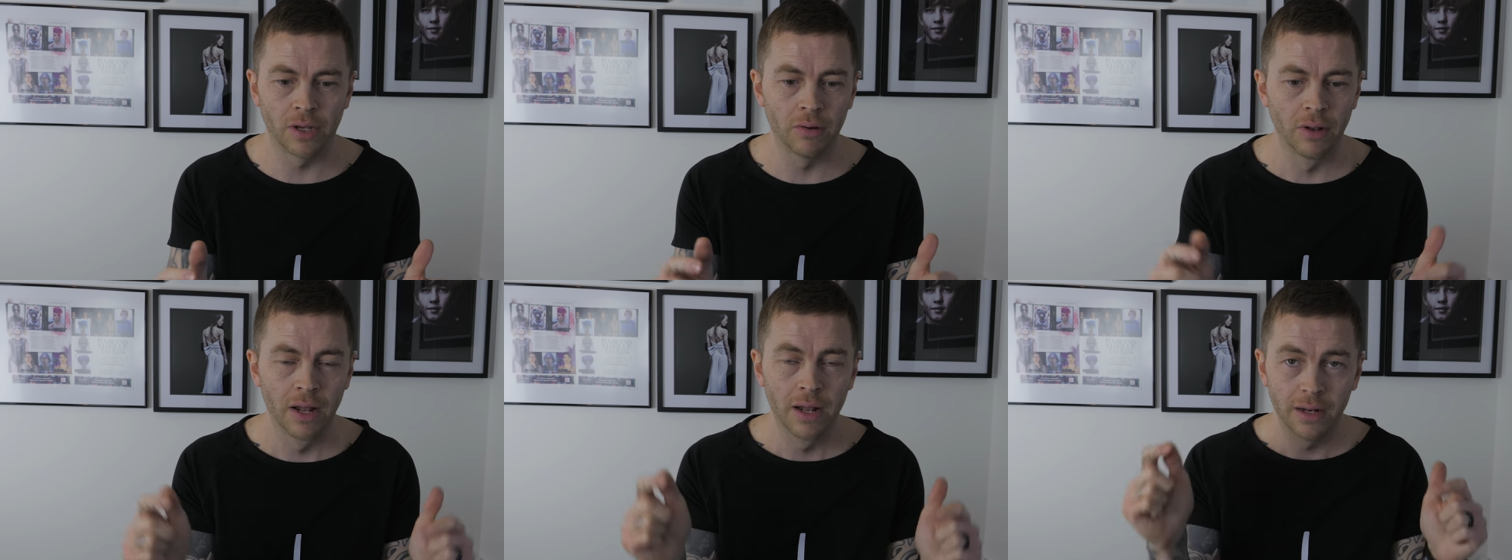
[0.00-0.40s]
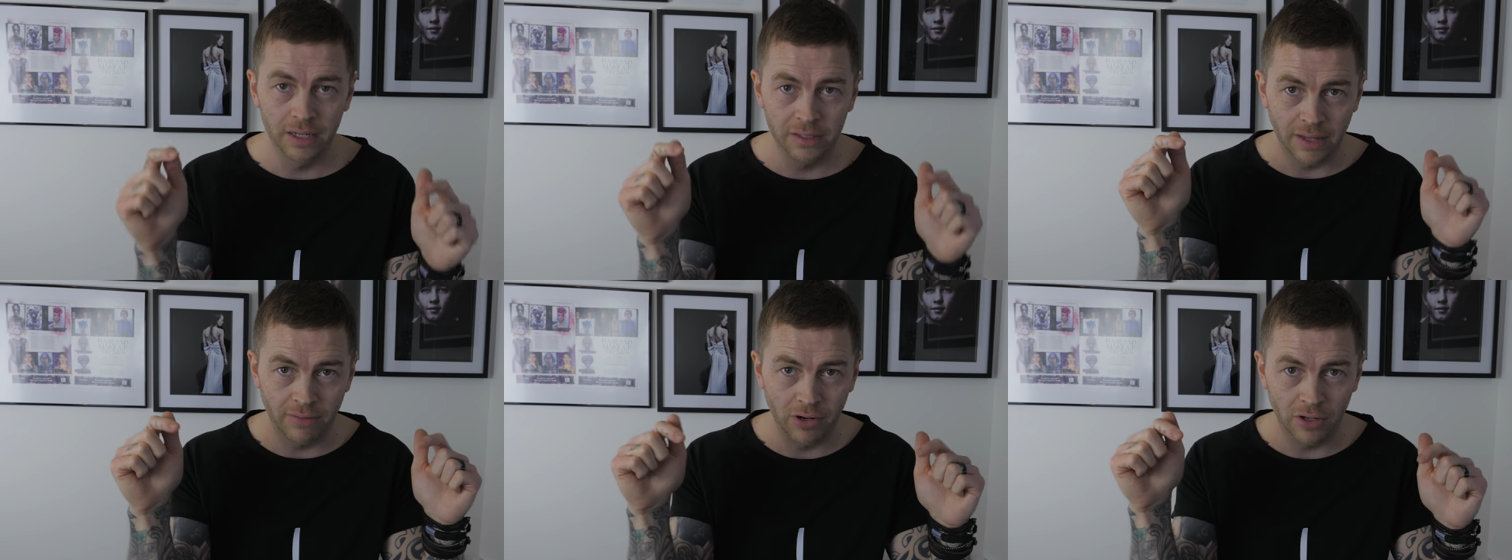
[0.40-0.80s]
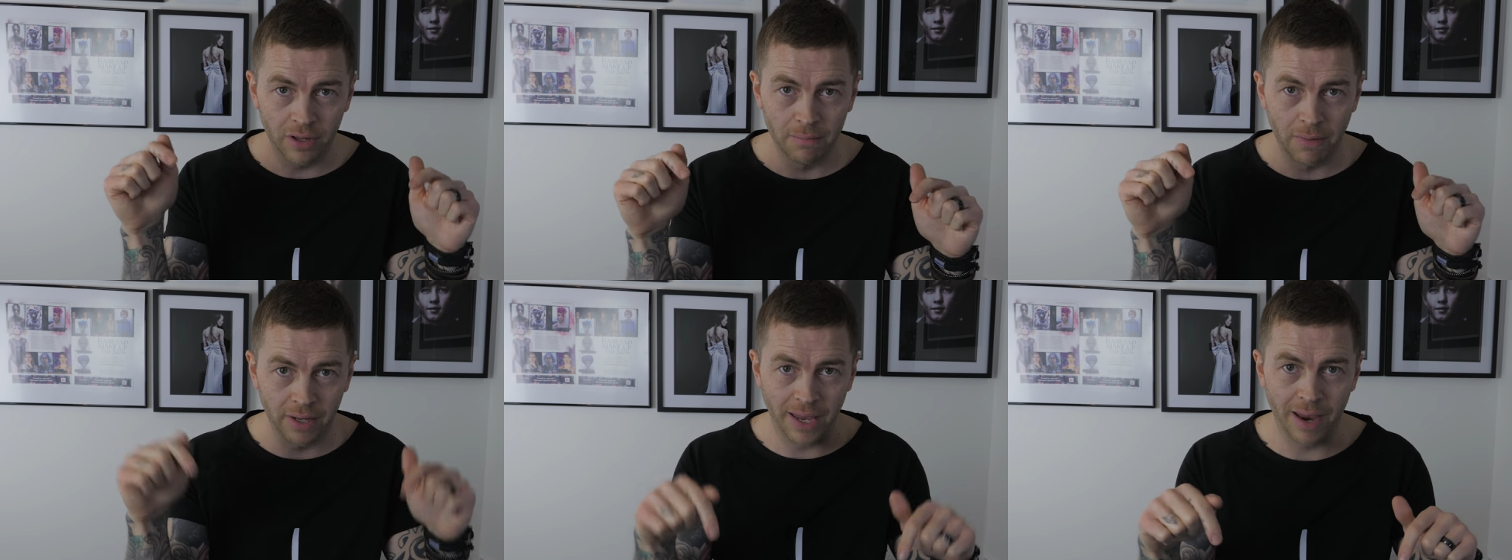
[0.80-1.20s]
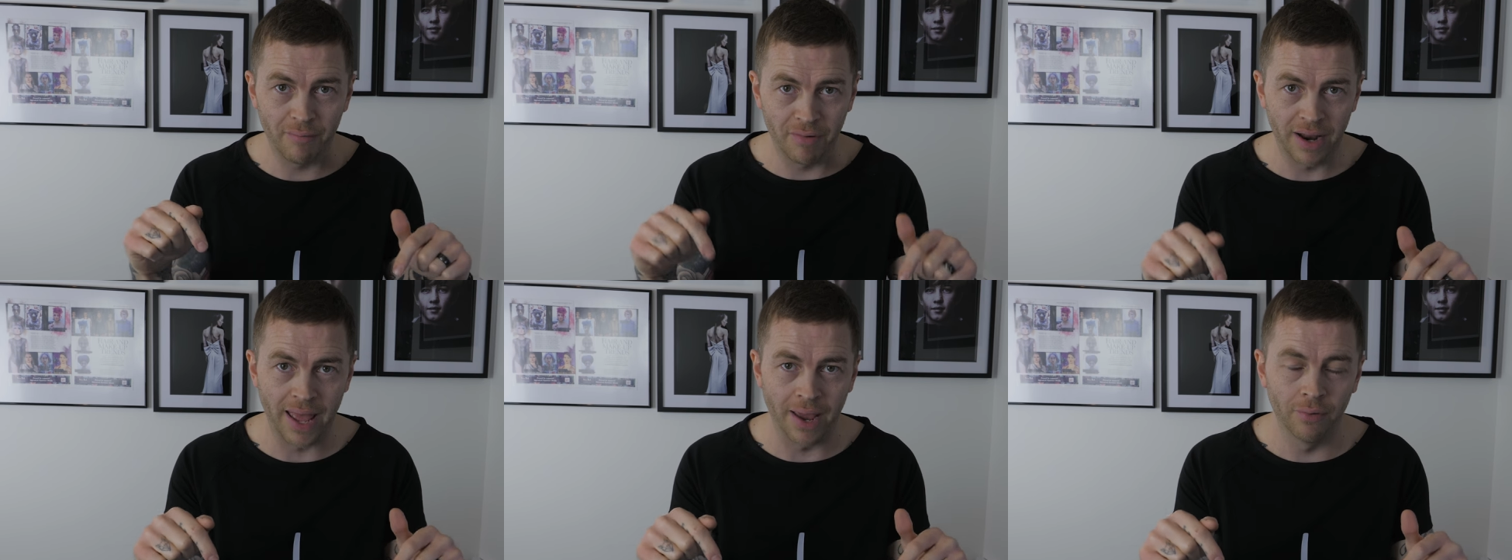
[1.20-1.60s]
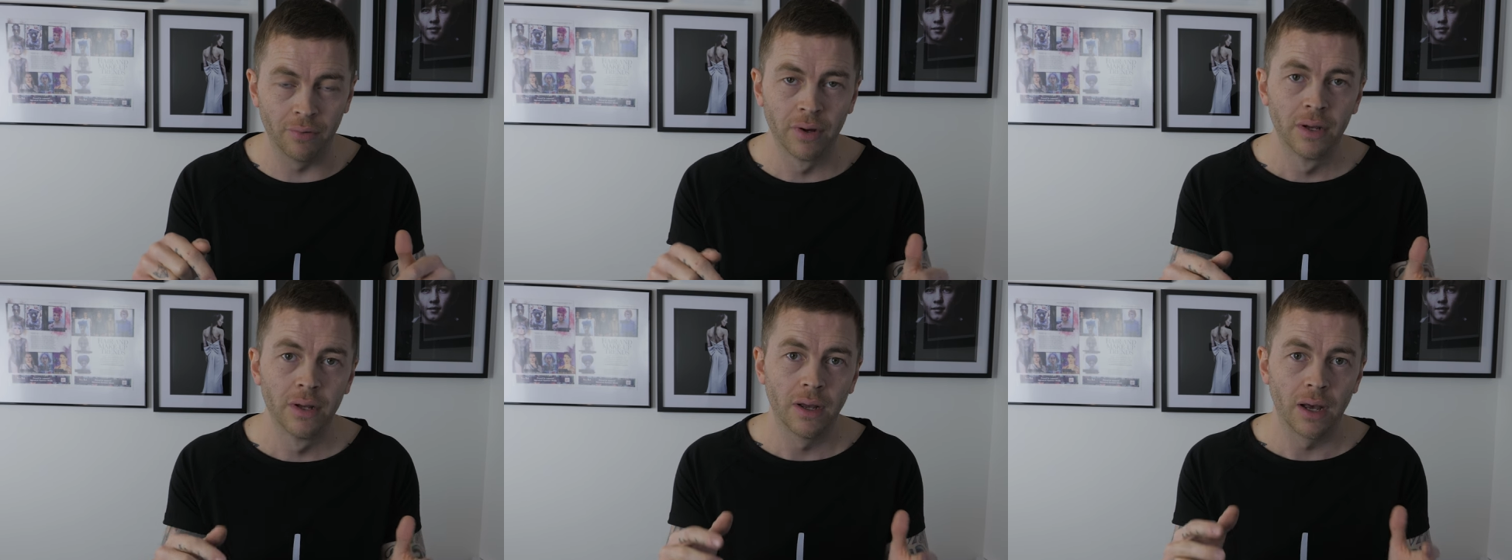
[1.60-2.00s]
So let's have a look at my camera
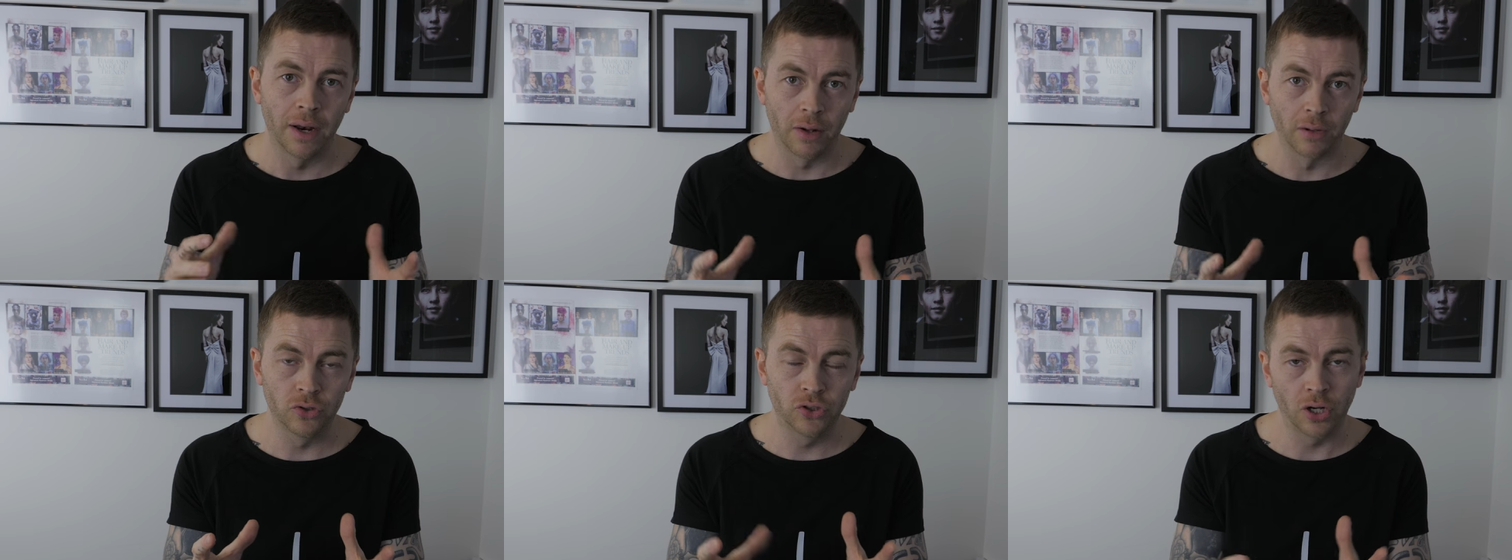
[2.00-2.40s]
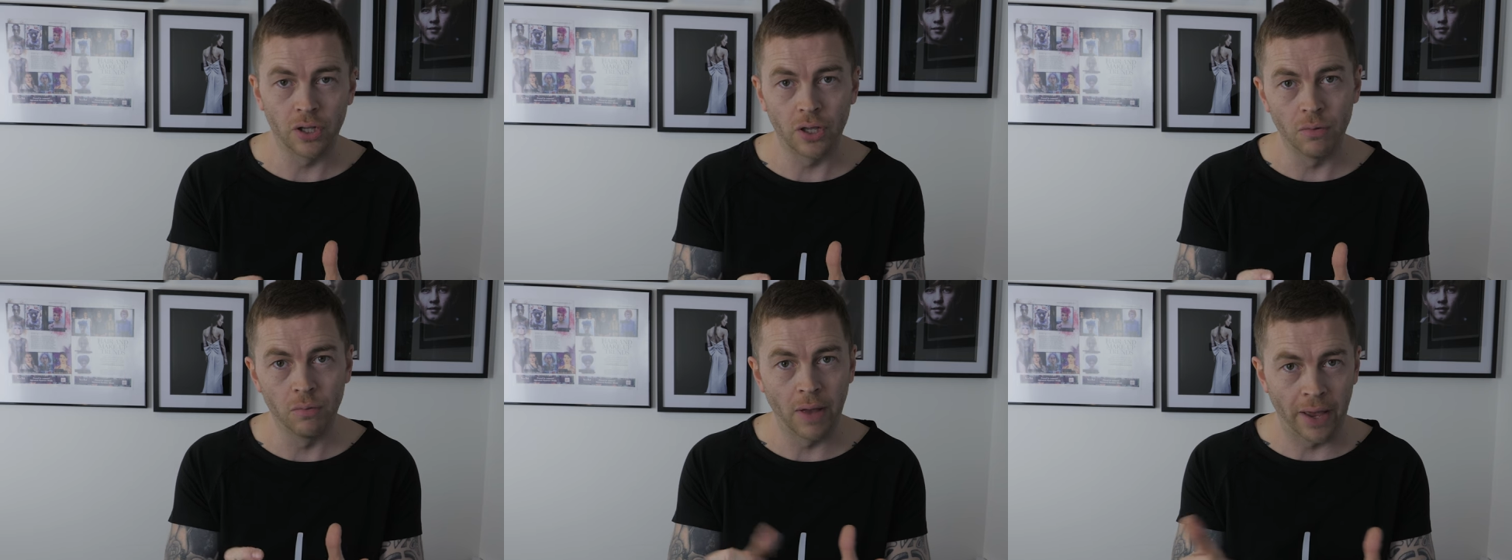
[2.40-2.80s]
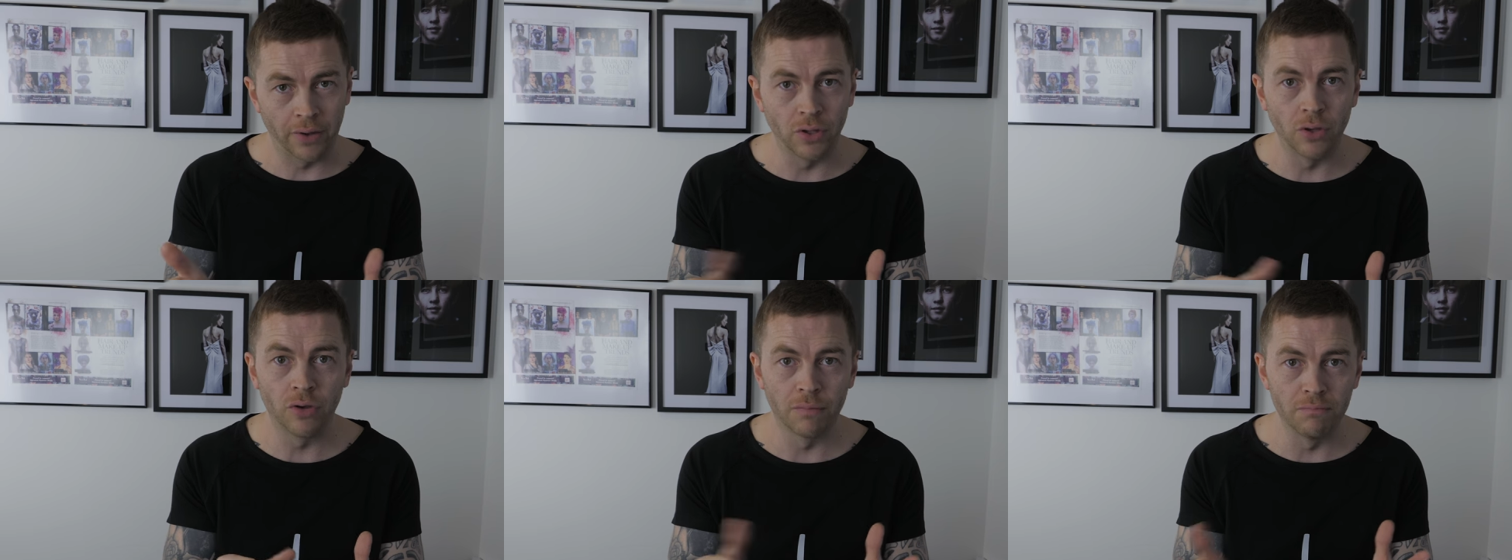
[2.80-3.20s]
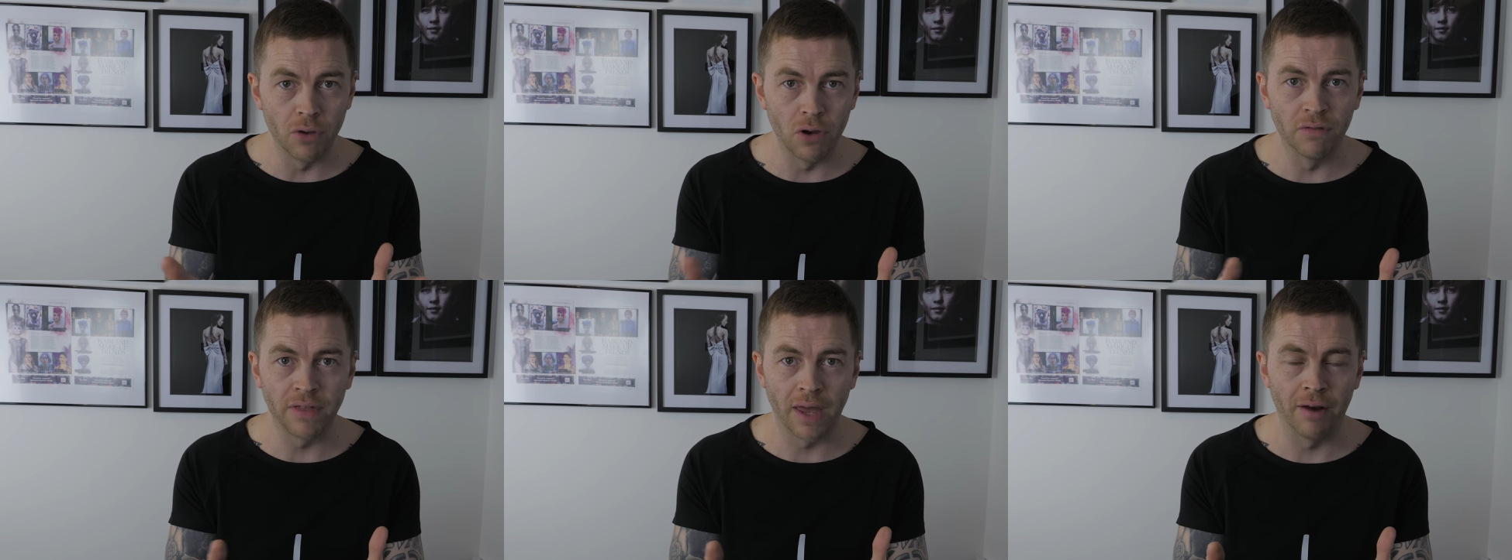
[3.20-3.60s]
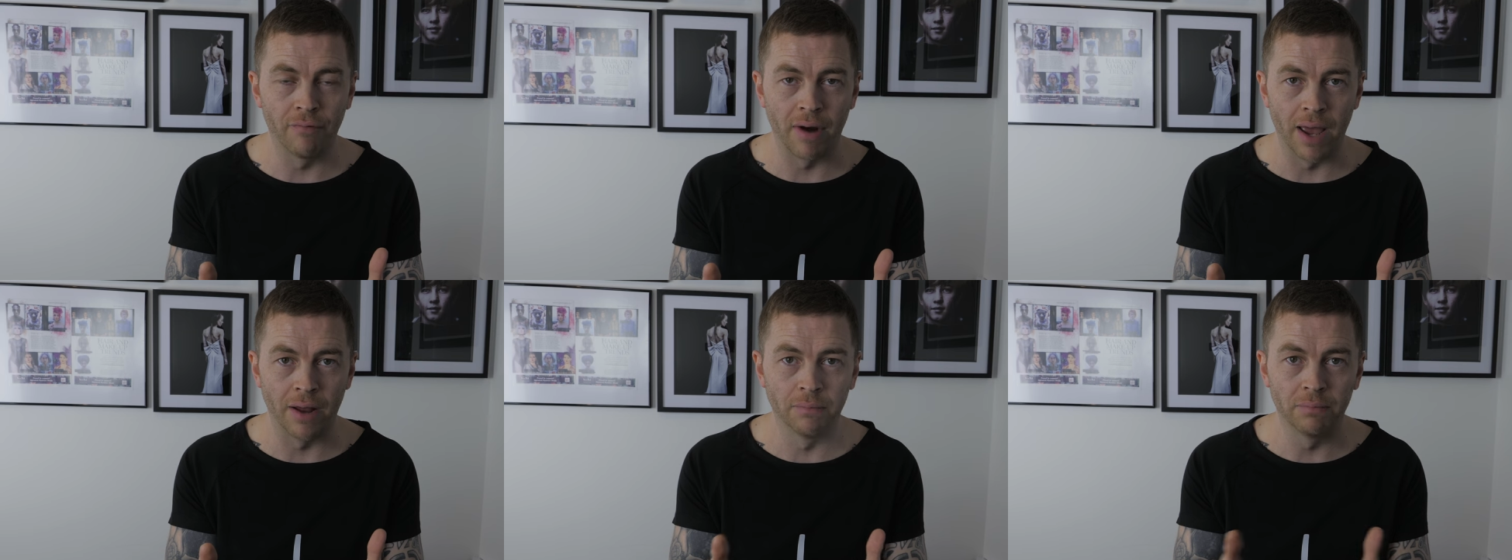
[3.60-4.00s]
now, and I'll show you how you can move that
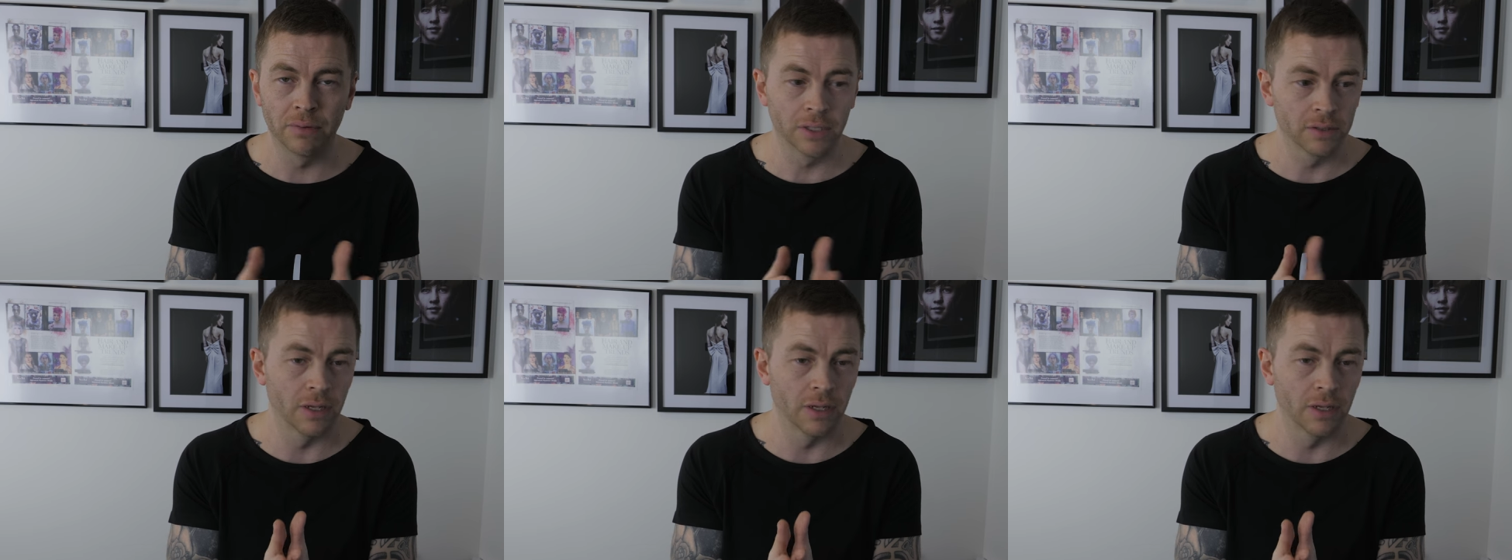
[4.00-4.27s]
around,